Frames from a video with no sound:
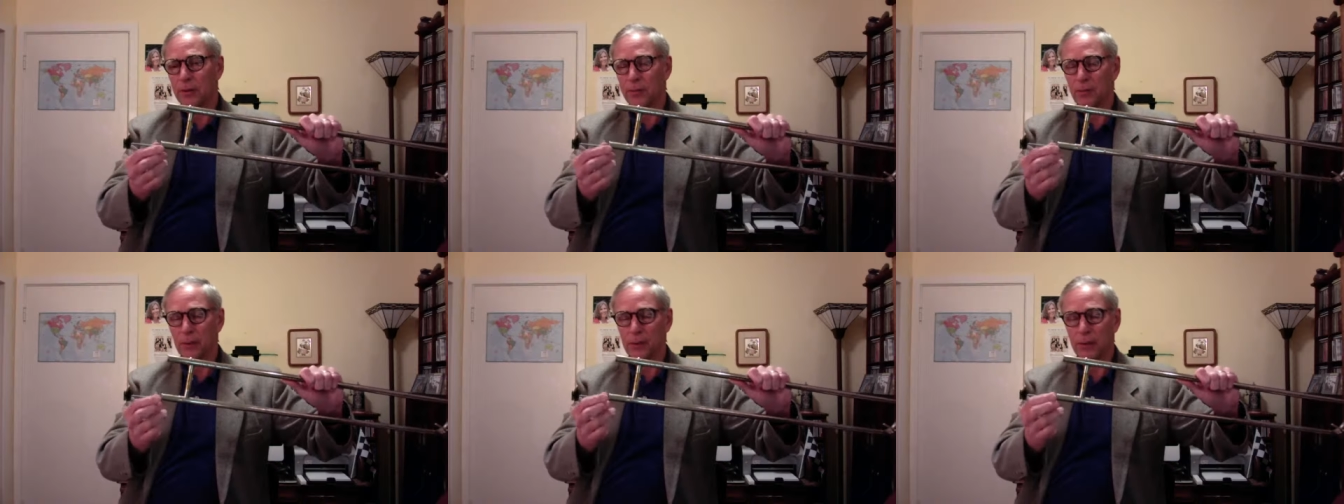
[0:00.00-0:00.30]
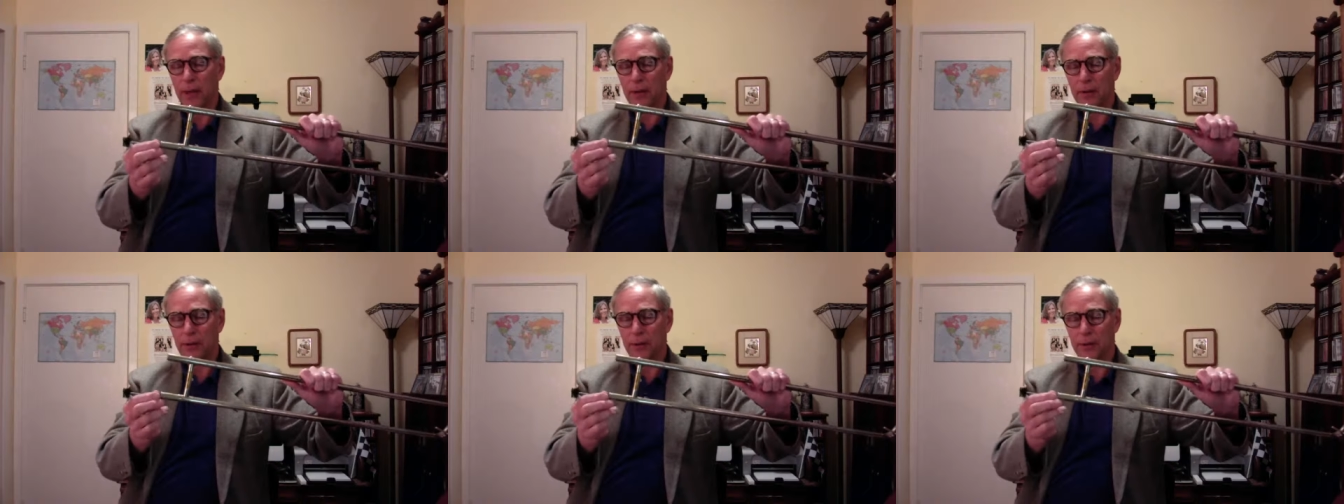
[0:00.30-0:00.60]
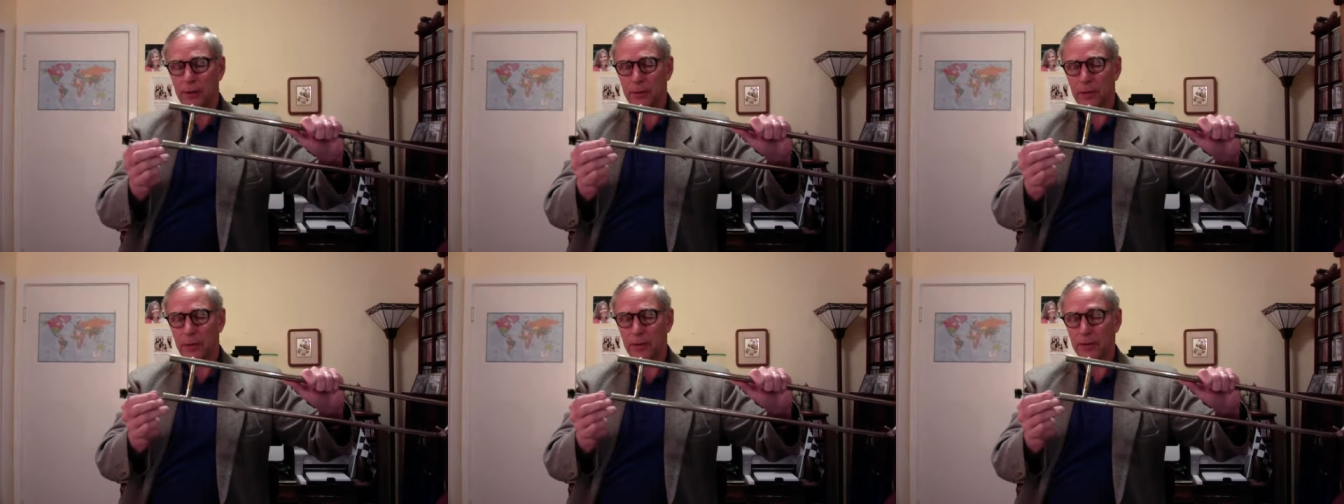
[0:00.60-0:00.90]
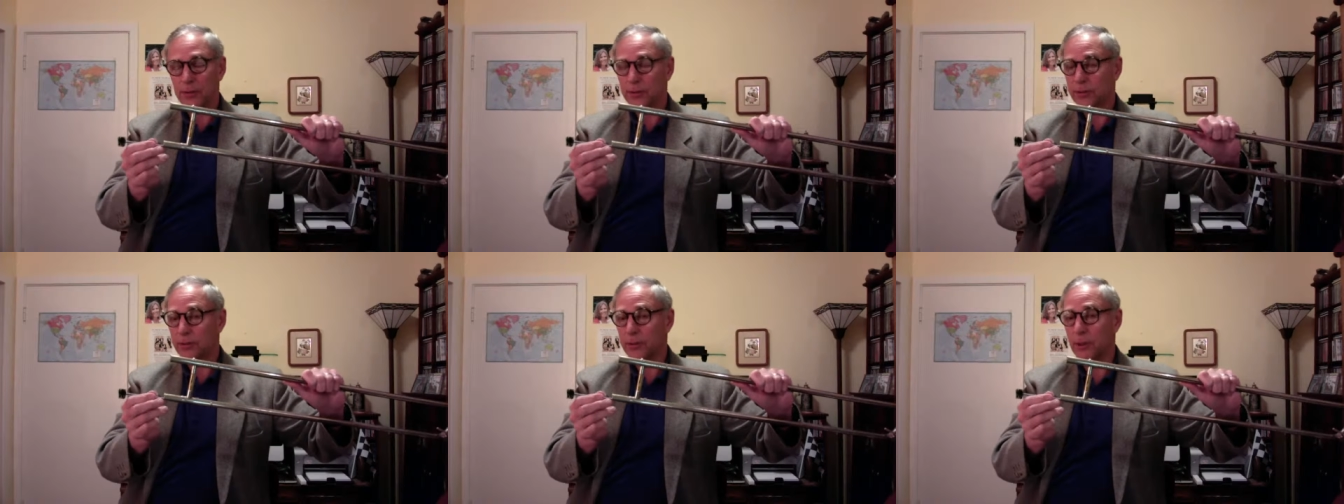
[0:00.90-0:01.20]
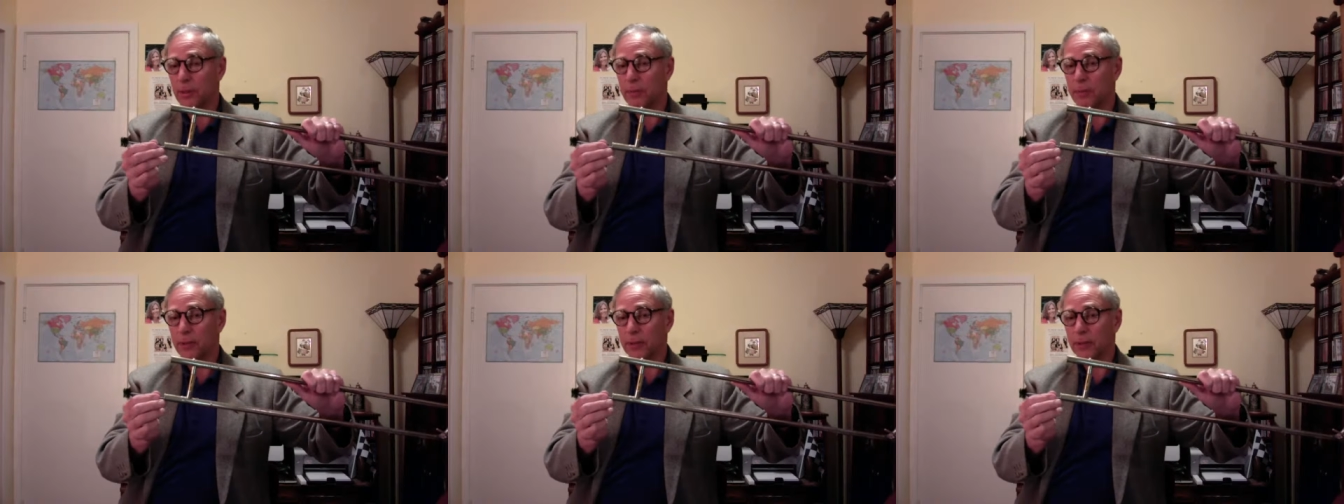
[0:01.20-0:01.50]
without doing
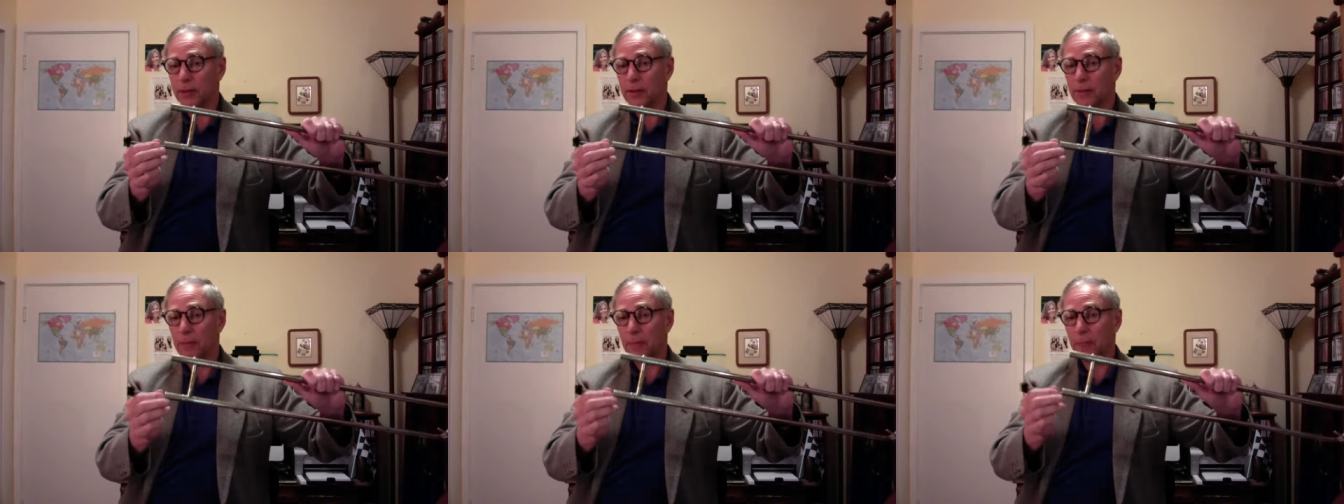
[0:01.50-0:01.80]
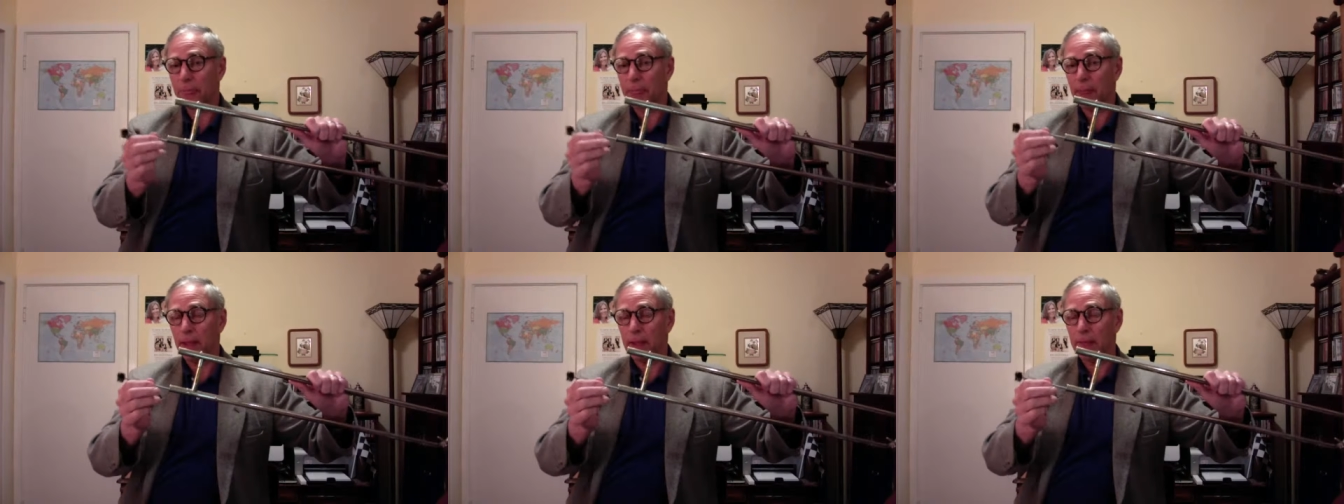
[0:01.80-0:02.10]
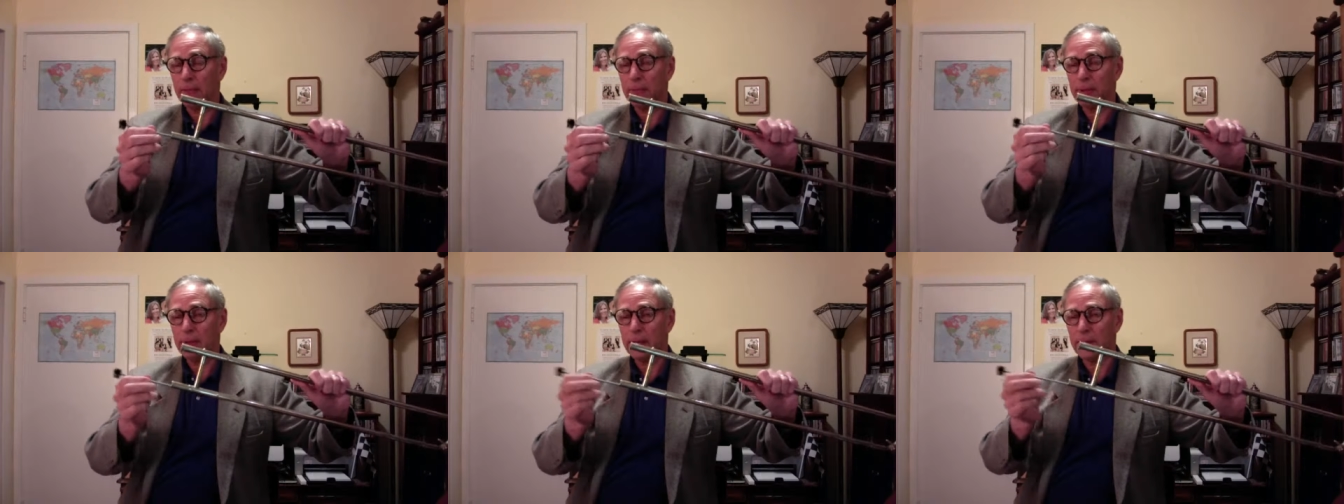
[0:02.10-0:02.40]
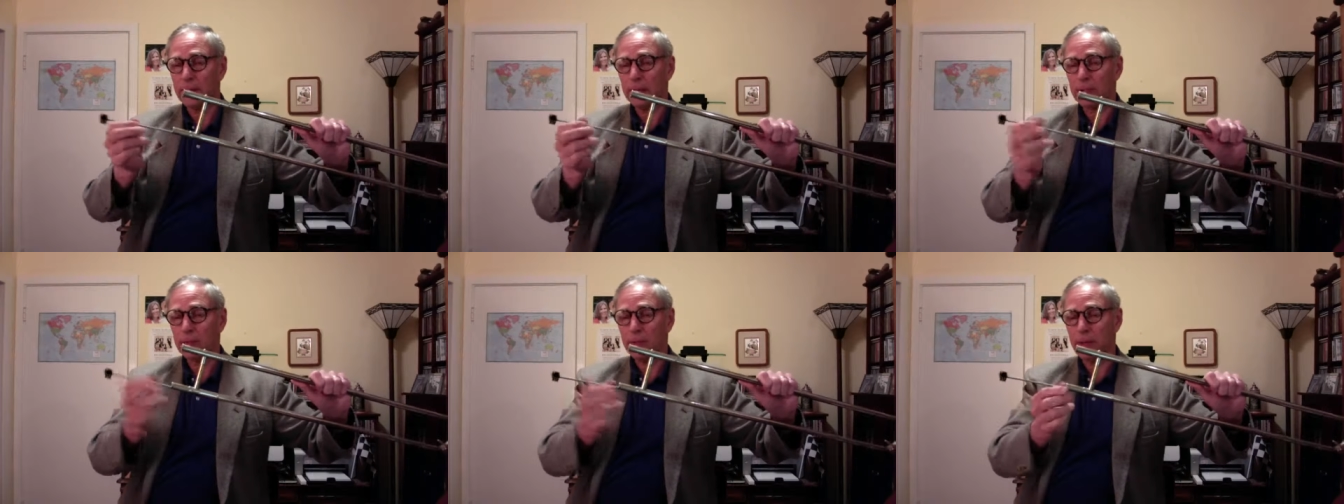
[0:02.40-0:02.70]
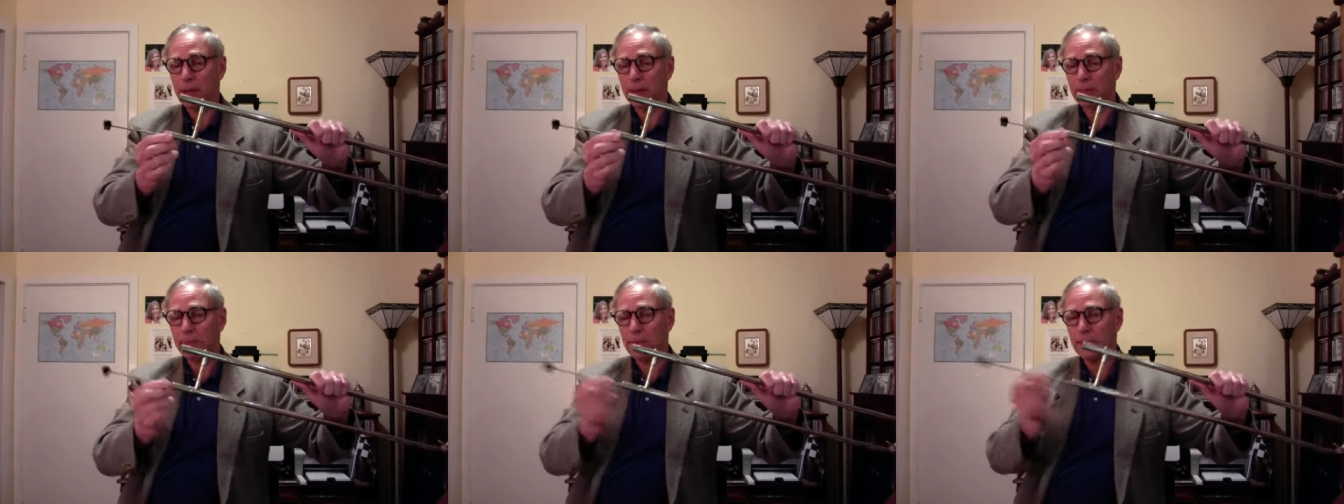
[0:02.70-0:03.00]
something pretty
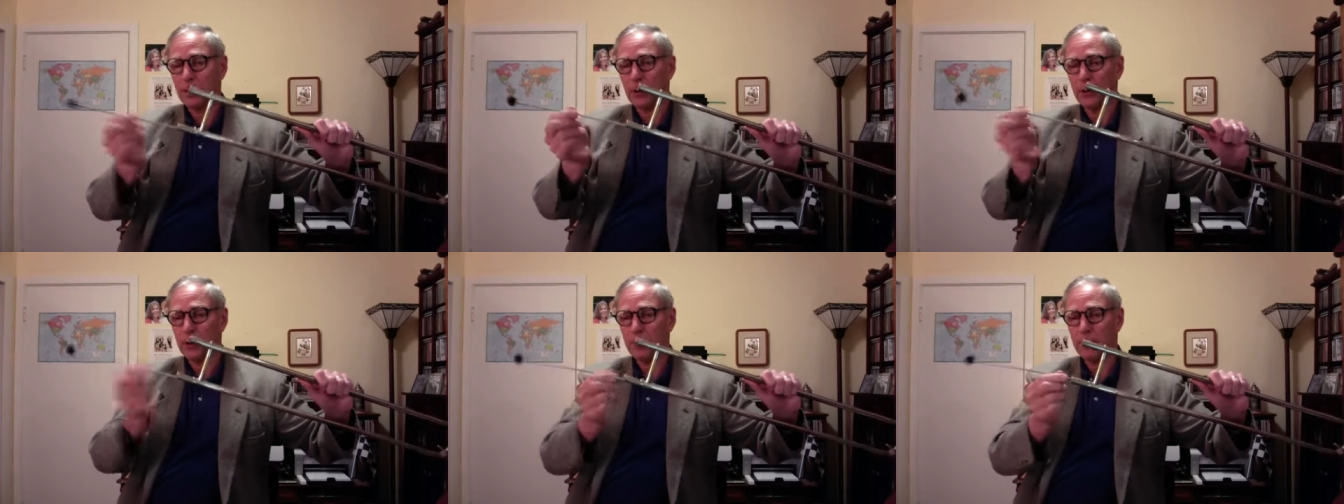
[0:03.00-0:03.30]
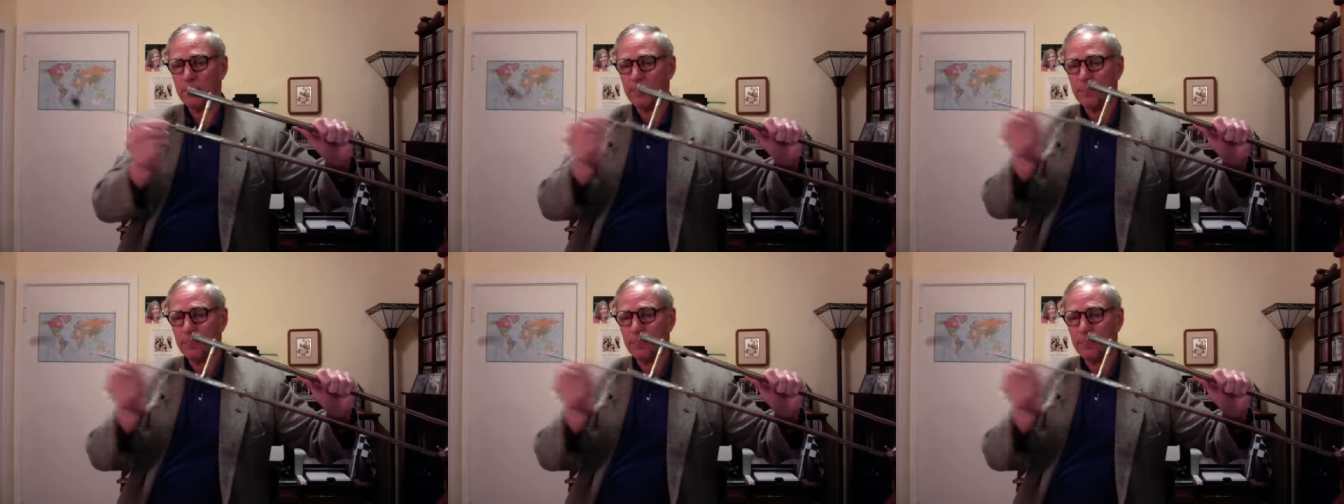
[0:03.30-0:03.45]
extreme. So